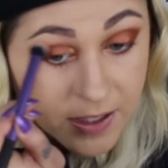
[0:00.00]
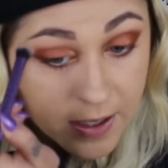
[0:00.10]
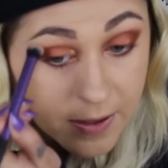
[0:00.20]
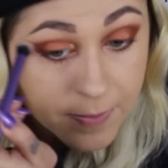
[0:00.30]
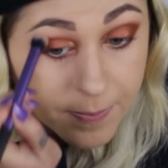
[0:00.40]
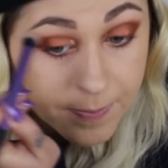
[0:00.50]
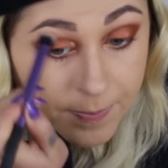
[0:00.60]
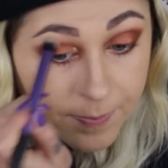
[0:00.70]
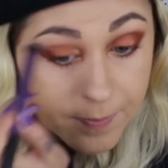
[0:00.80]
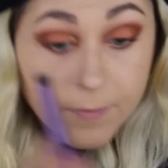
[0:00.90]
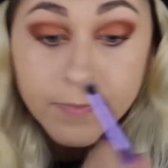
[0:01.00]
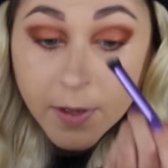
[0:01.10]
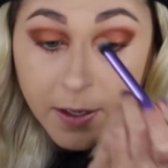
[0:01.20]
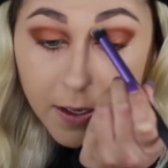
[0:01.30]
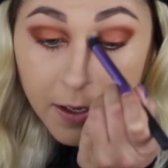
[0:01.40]
gonna
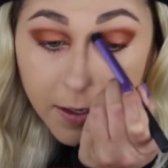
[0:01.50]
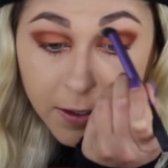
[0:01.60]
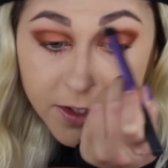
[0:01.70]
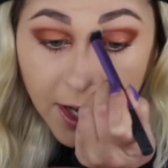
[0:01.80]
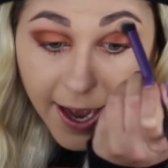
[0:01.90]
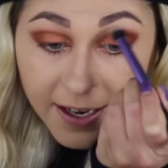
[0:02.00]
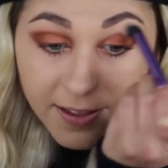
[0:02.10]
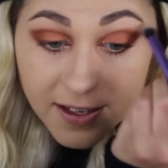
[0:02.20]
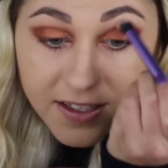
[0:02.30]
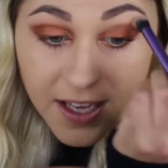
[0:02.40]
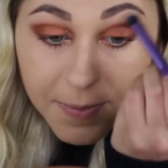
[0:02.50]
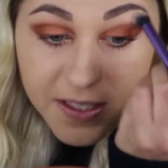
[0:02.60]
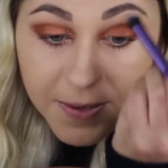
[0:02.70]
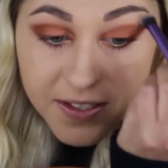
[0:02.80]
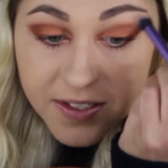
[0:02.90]
tidy things up
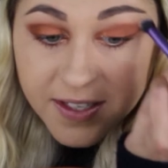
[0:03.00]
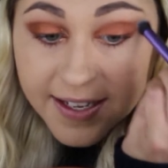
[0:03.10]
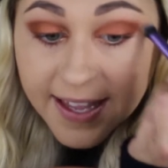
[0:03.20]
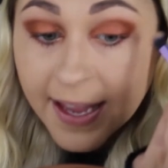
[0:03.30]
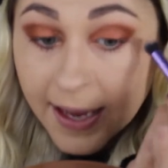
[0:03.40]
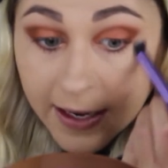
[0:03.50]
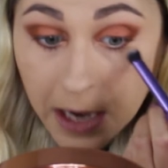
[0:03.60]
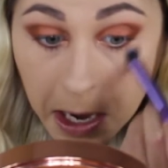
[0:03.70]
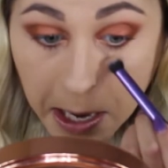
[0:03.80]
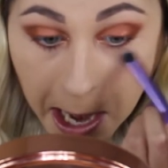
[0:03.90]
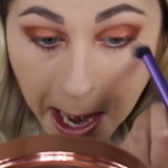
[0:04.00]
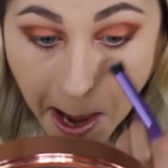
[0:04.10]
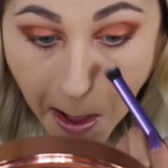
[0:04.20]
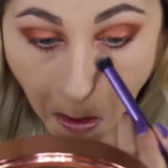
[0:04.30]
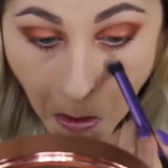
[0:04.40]
as best as I can
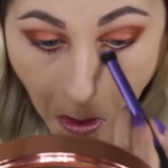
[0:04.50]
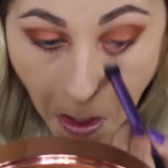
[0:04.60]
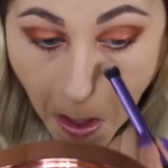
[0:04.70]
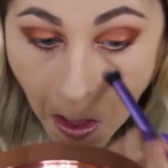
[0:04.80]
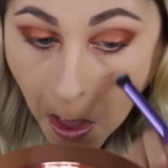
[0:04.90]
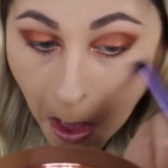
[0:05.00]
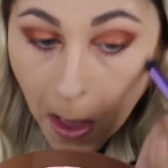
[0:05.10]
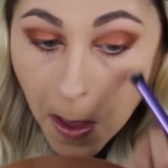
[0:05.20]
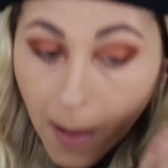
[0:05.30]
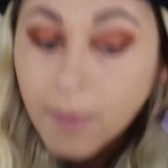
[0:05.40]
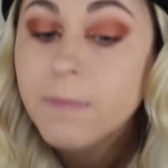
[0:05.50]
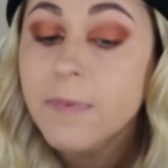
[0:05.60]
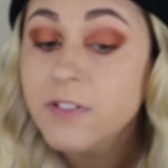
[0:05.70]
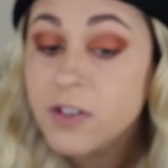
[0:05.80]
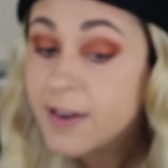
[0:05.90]
now.
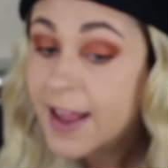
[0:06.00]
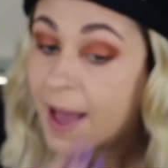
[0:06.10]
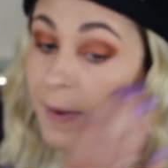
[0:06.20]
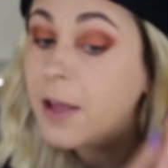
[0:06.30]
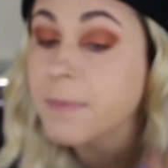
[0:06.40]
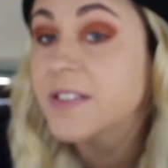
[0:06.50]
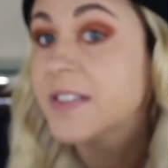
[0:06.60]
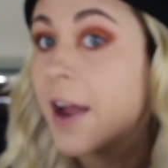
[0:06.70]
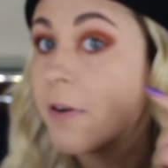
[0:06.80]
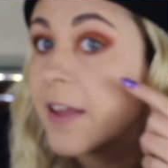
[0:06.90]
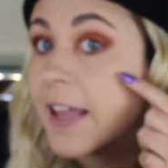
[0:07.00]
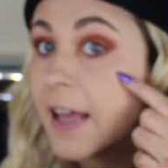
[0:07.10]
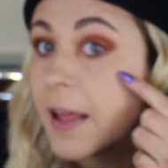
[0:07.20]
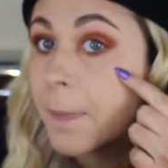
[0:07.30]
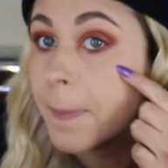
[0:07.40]
I don't know how I got mascara
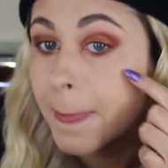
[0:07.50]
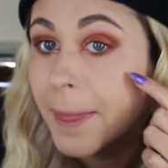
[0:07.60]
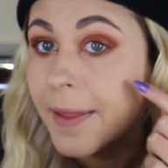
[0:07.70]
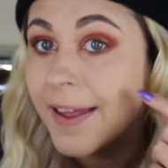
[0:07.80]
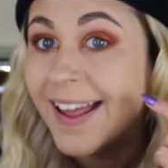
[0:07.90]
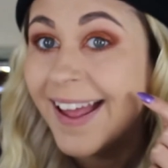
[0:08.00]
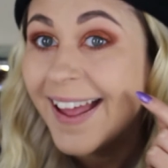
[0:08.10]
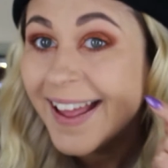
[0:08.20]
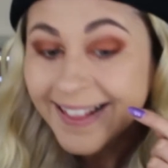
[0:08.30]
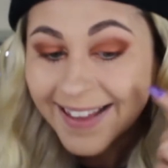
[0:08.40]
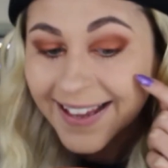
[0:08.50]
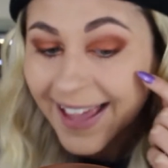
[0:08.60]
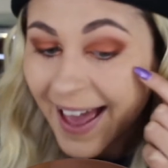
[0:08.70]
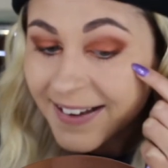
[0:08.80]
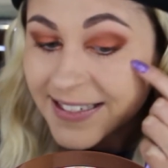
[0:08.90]
here. Like,
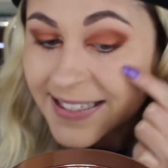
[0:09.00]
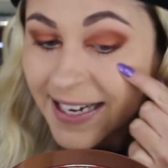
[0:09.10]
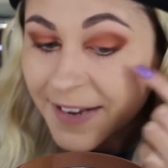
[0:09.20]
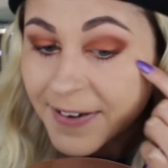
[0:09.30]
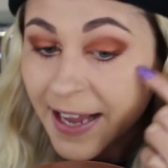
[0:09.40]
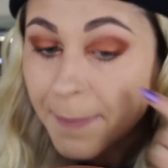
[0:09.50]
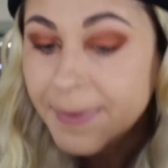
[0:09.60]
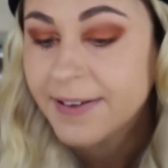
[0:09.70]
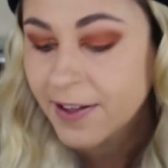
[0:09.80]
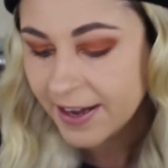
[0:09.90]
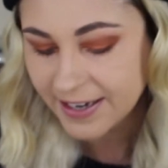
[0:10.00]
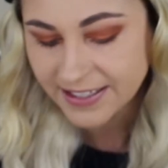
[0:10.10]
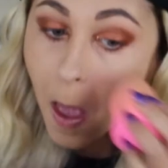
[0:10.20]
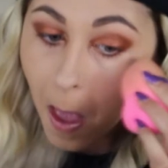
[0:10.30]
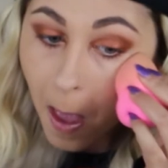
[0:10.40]
how does that even happen,
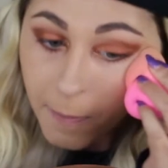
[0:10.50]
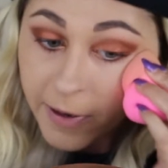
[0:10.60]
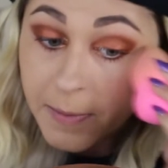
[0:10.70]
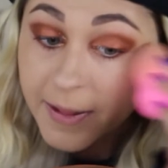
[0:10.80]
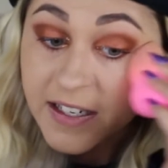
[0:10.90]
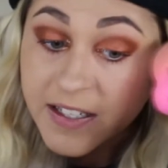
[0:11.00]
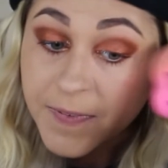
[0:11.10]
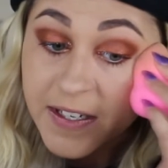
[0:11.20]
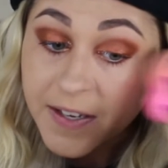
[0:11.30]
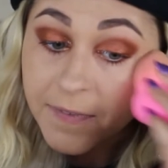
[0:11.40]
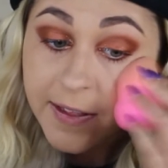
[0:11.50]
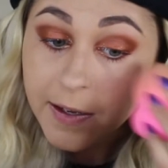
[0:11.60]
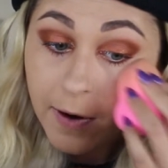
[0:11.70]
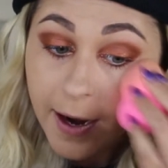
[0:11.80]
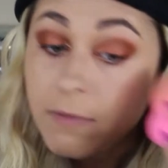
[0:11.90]
guys? Beauty blenders fix
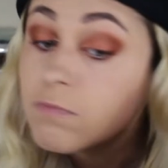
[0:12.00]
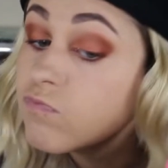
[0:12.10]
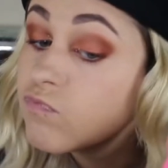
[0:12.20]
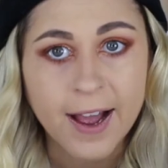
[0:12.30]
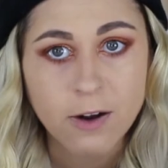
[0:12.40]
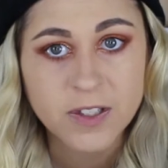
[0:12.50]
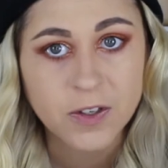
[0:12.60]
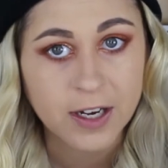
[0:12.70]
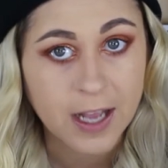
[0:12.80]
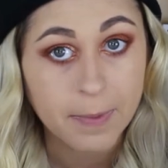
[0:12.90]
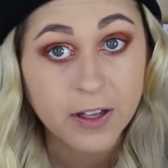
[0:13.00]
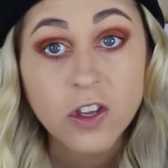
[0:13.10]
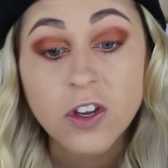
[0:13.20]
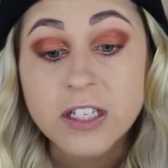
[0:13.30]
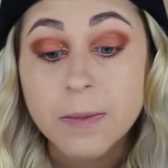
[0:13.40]
everything, right? I also got a couple of
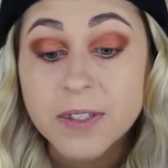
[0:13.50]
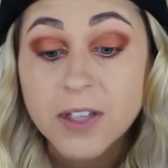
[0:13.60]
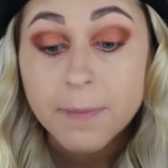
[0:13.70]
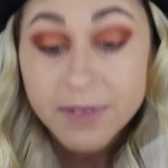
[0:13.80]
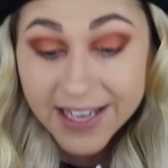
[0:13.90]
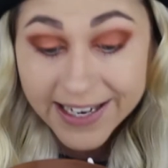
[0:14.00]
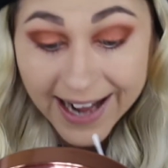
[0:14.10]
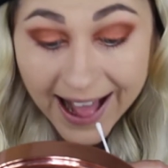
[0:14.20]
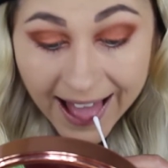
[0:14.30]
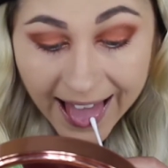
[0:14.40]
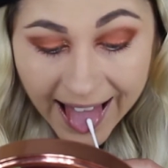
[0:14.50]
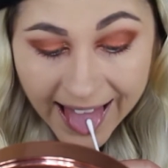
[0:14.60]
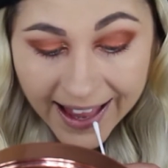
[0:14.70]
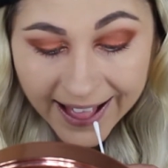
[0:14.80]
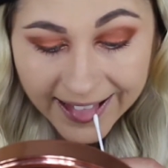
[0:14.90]
Q-tips, so I'm just gonna
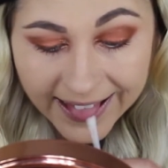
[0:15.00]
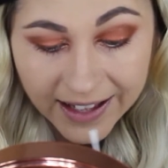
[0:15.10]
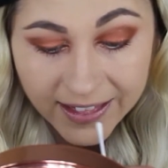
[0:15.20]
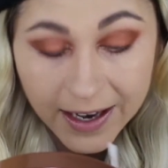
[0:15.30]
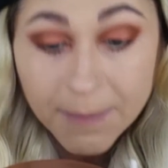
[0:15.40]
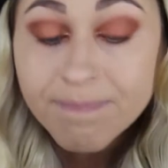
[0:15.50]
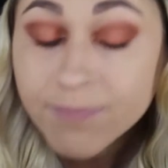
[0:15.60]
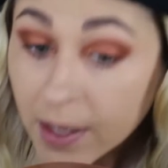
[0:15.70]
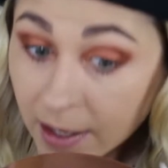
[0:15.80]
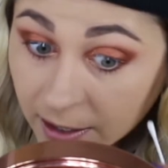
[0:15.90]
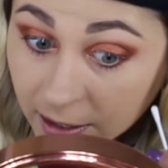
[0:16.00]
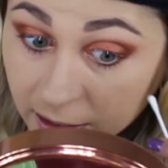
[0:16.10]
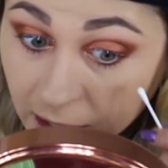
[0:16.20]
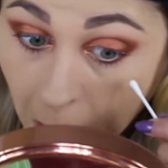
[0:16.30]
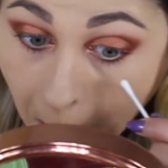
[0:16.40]
lick them and